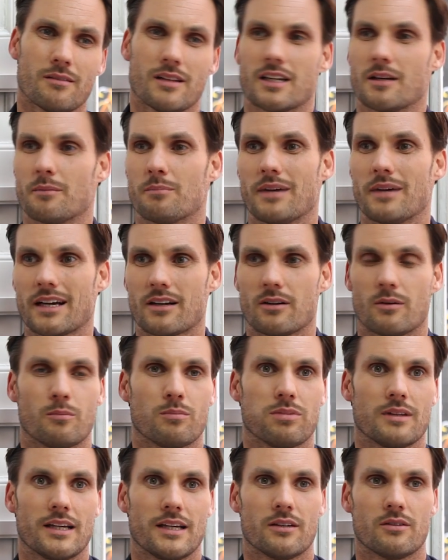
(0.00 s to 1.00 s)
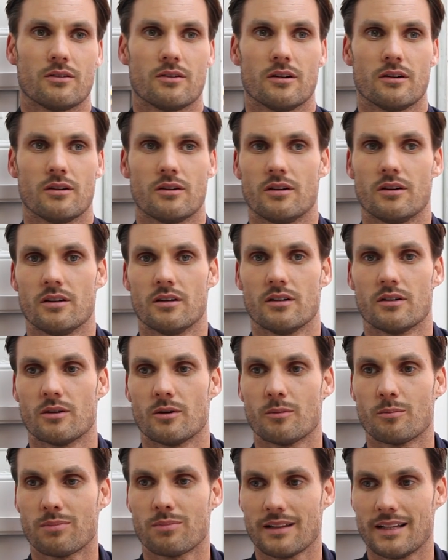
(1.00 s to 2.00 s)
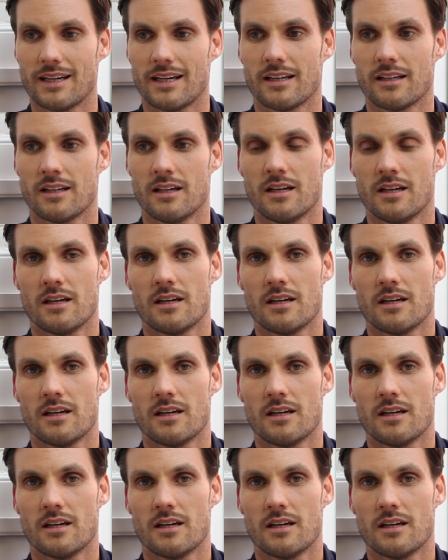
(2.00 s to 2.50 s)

like a backup plan or a plan